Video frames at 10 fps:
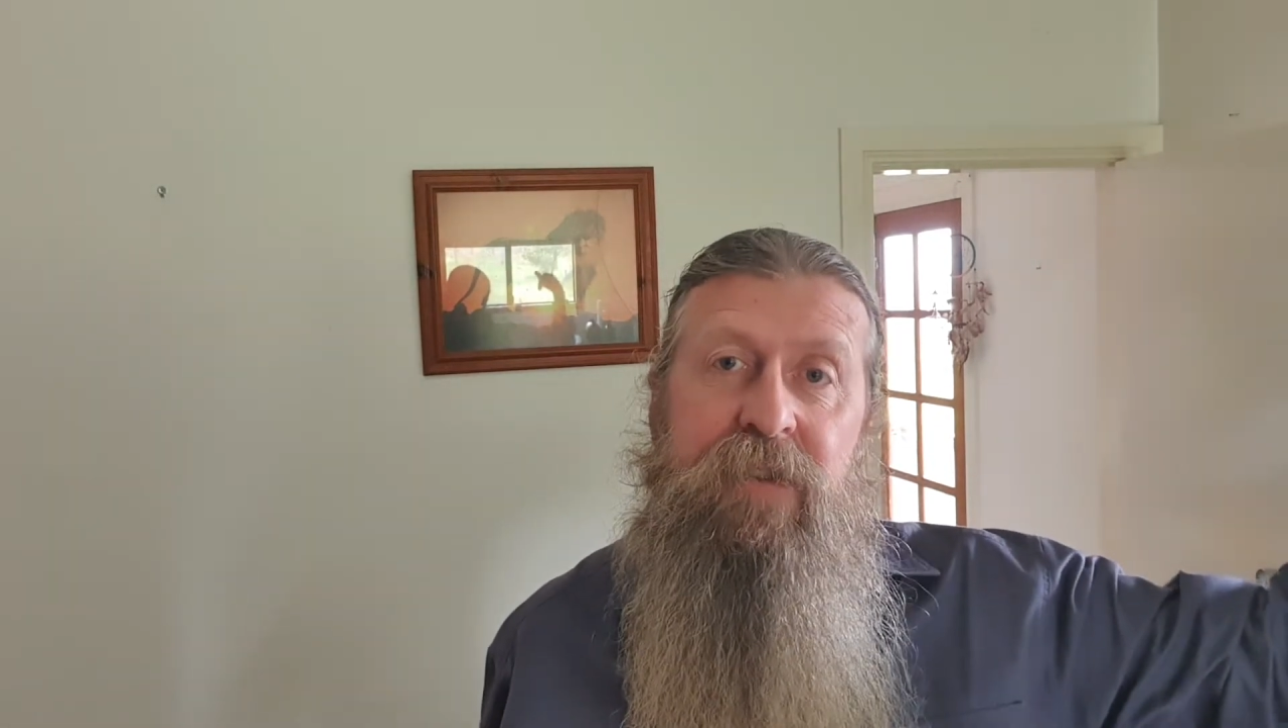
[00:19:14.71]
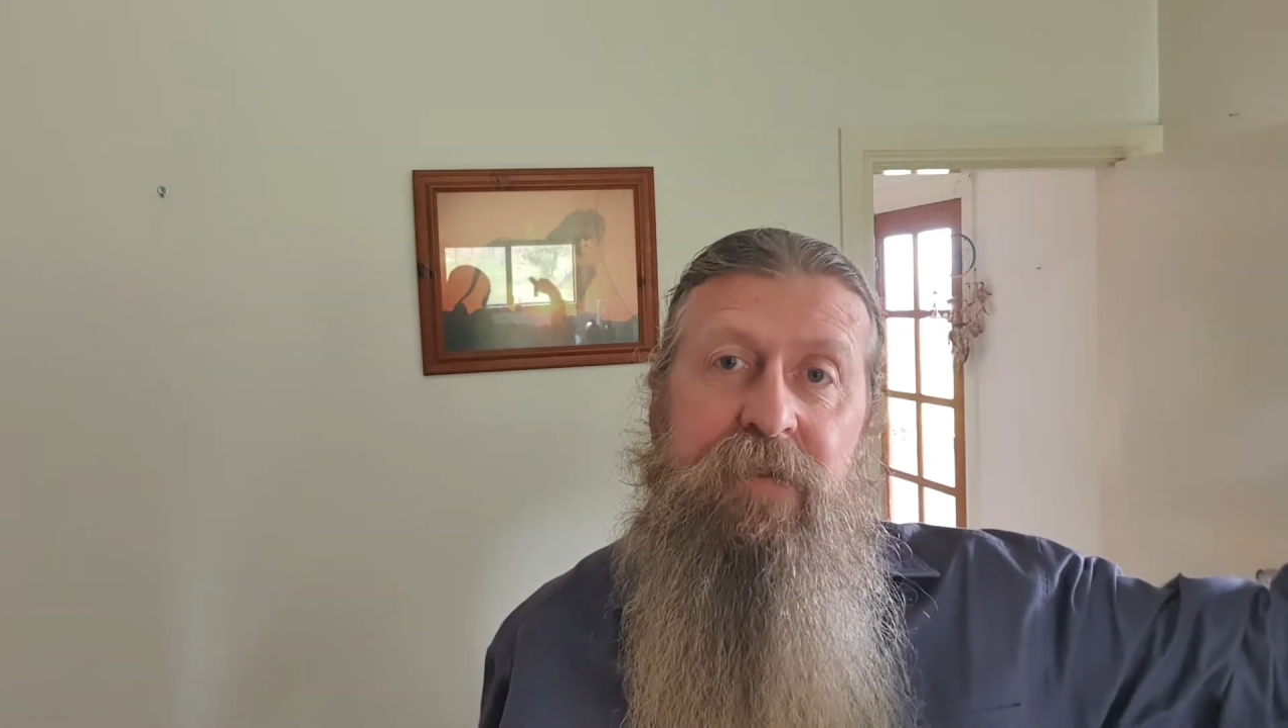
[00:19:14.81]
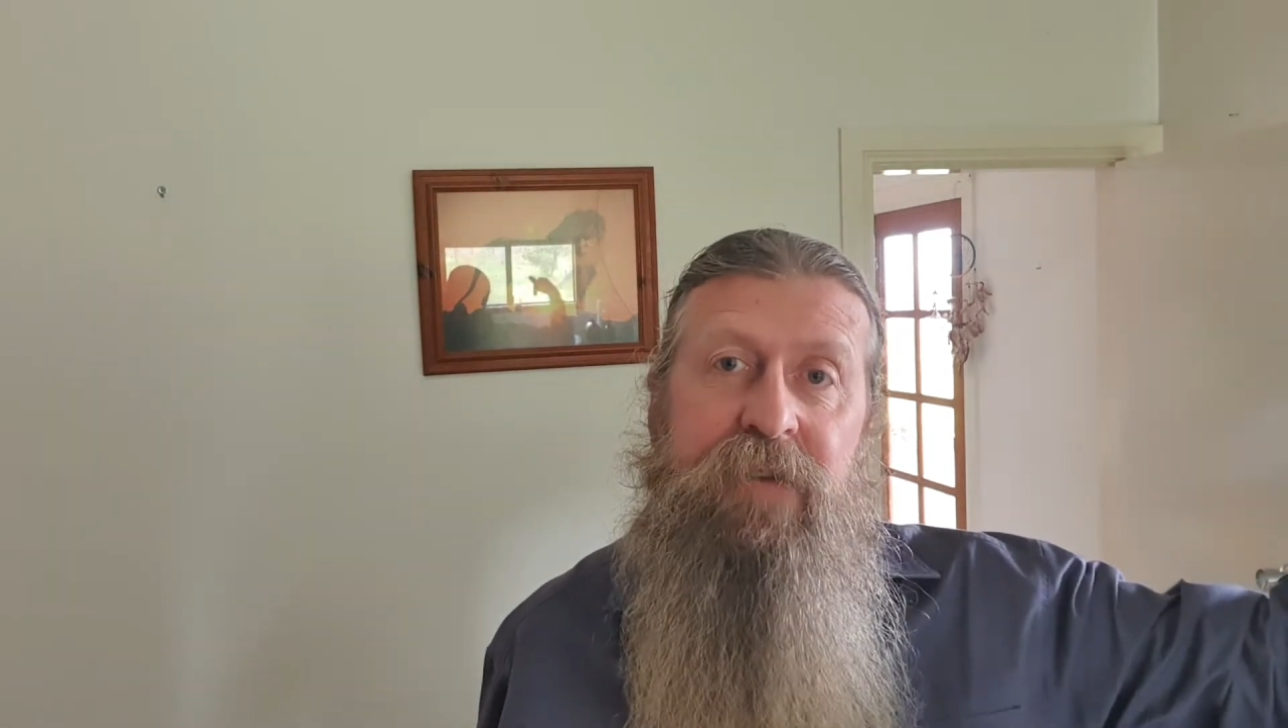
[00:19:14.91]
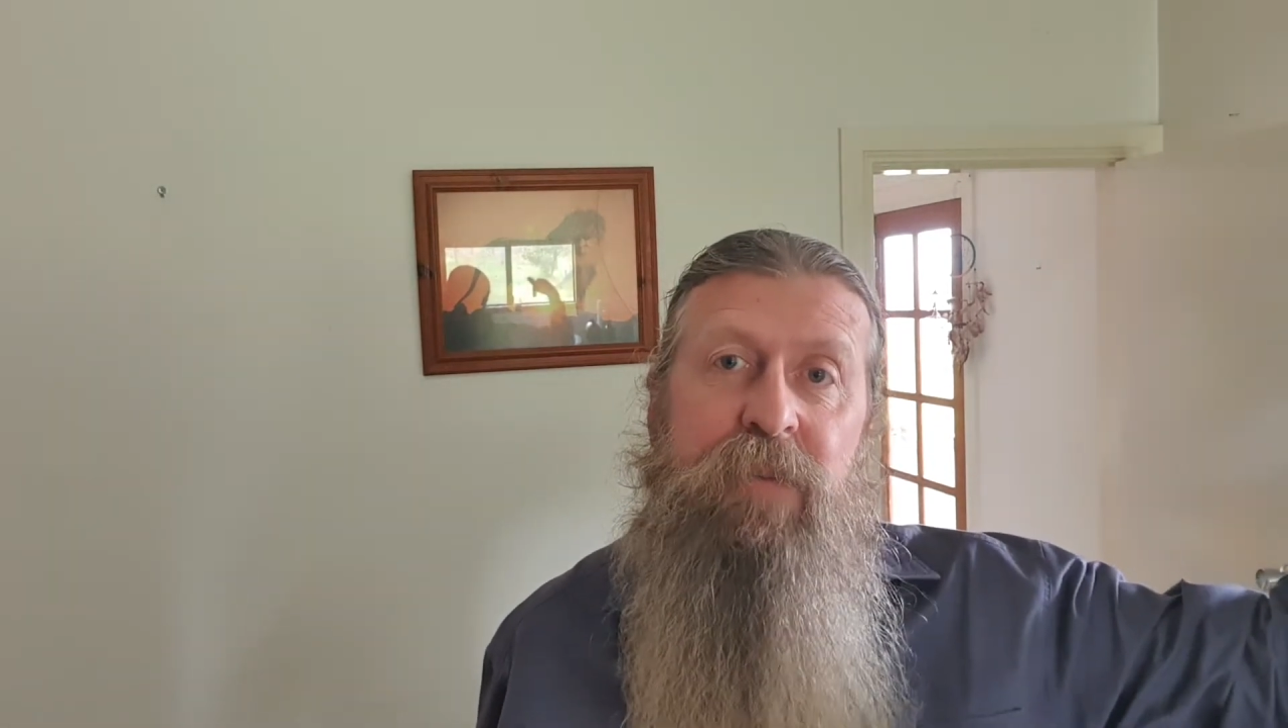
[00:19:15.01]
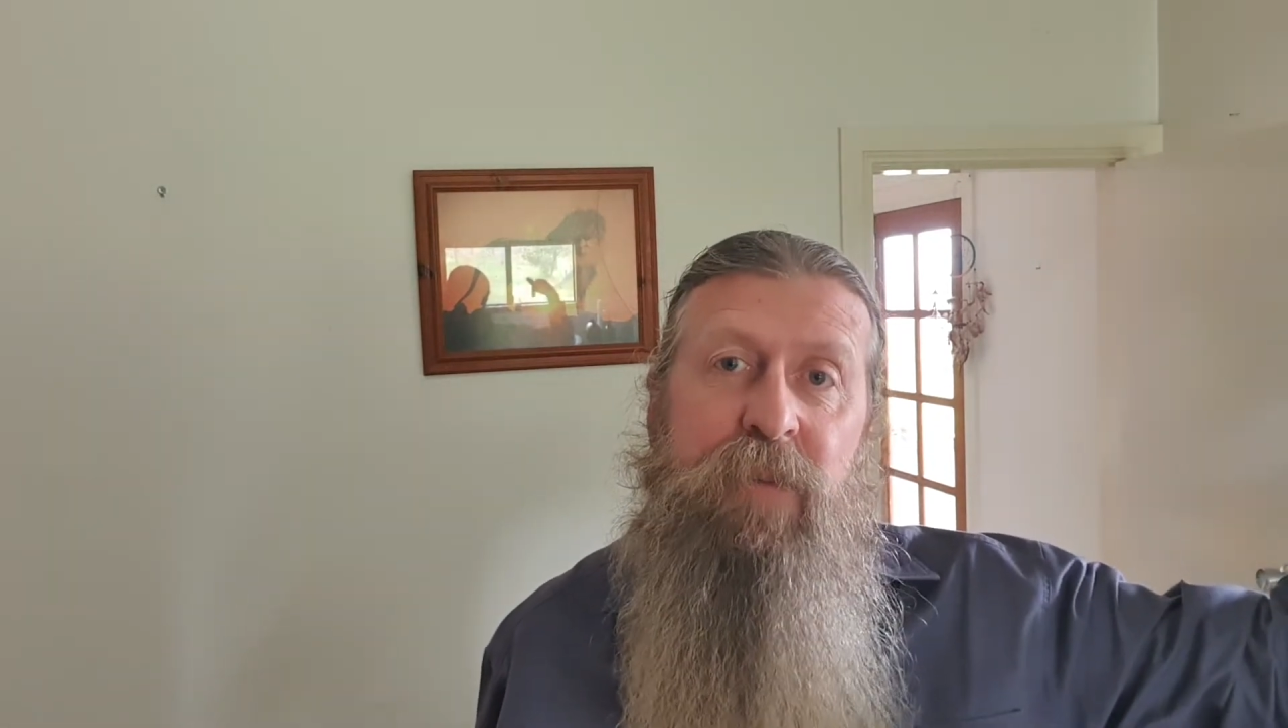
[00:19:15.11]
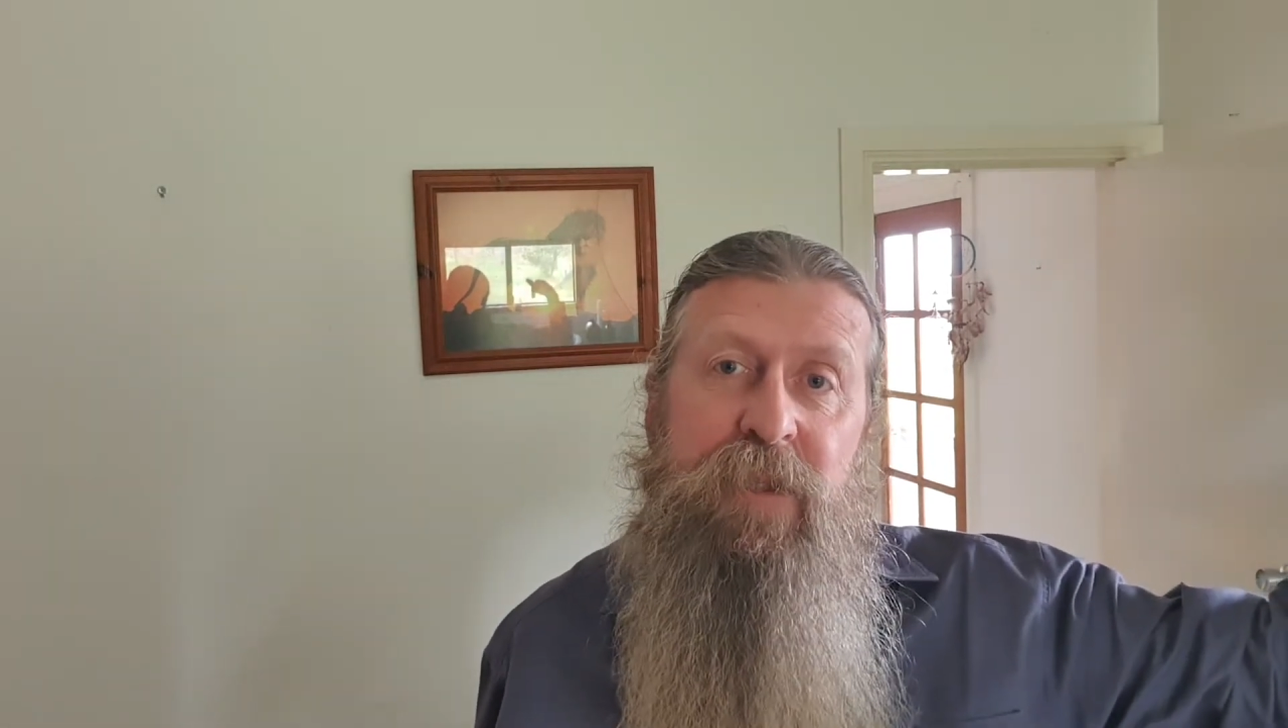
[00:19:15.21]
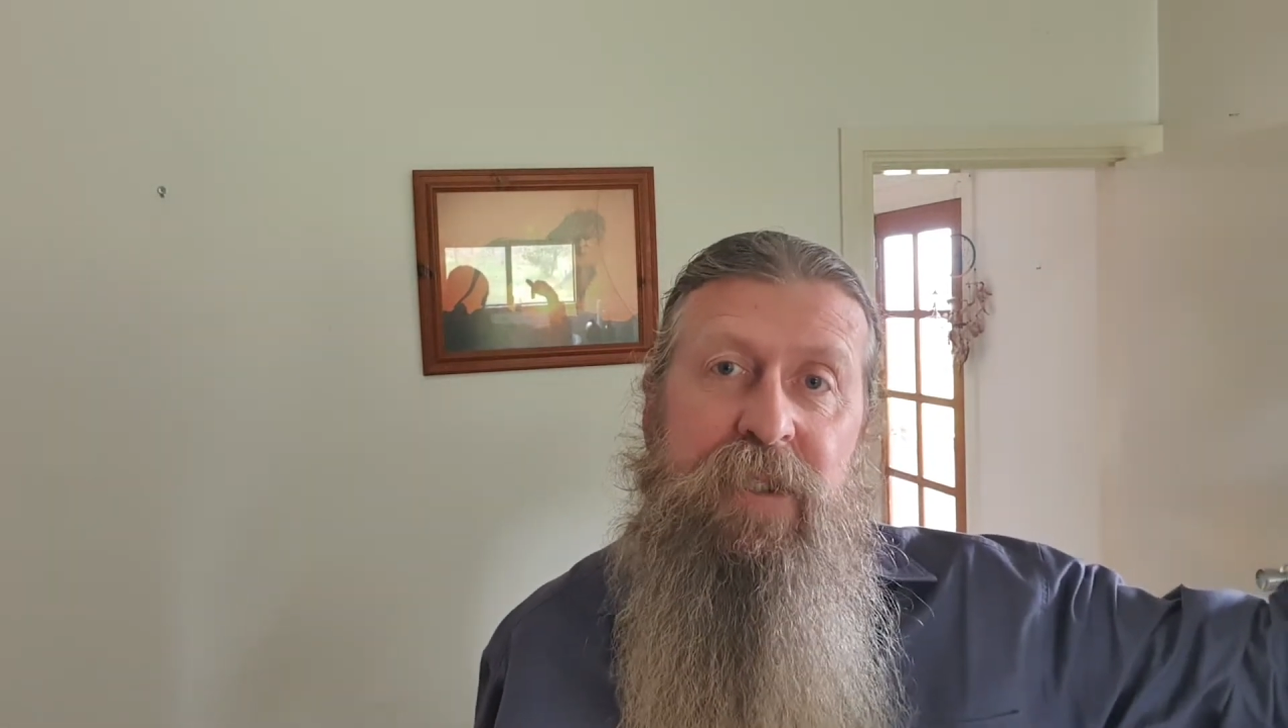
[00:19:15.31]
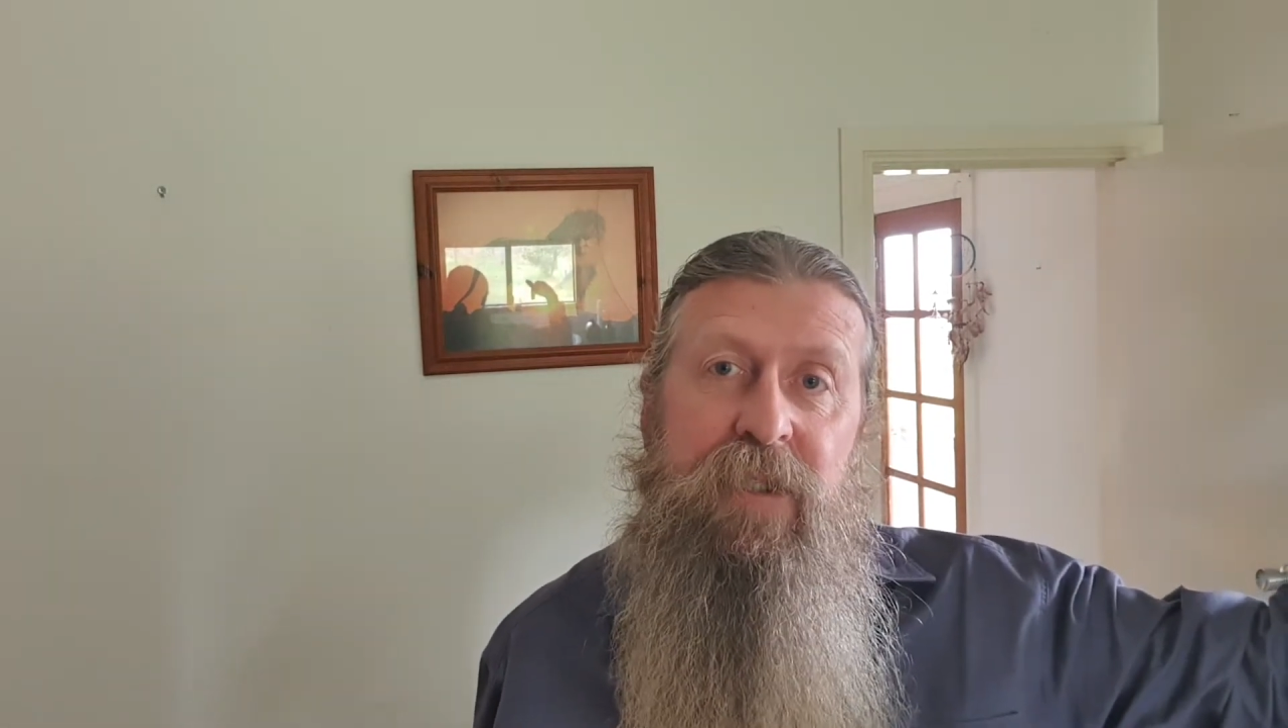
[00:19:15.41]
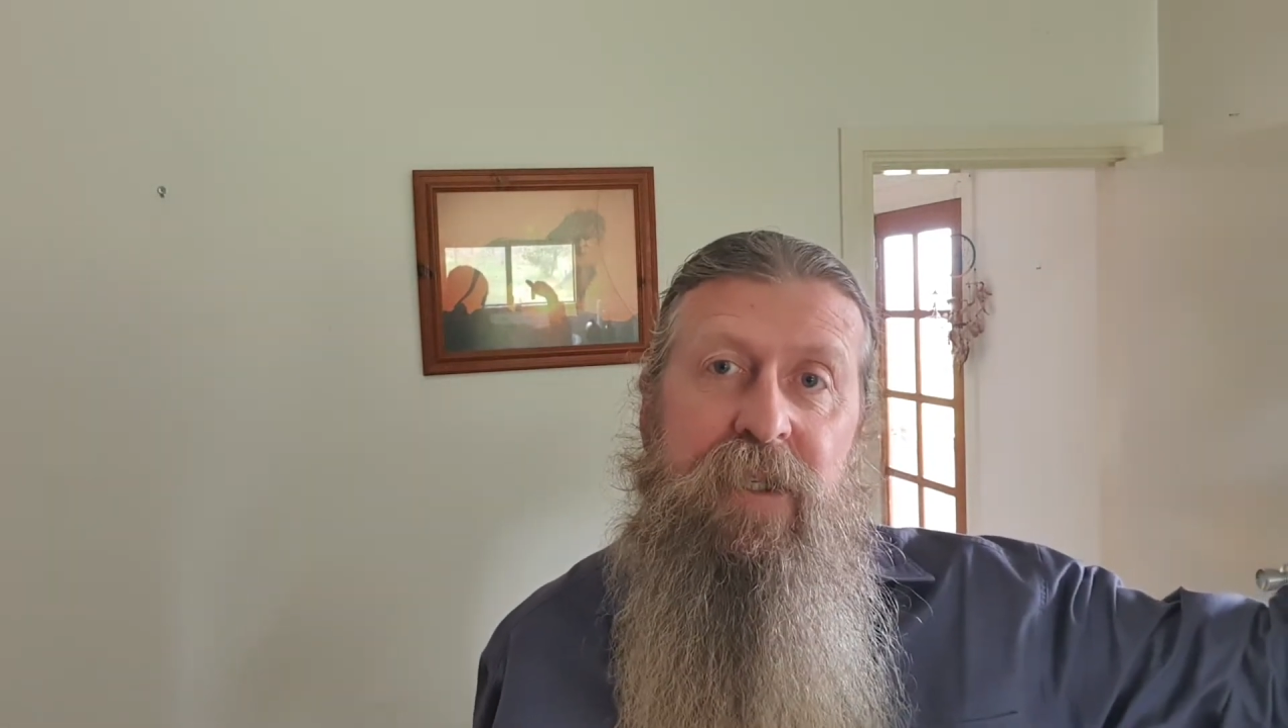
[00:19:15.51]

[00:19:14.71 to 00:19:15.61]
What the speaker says: the firmament.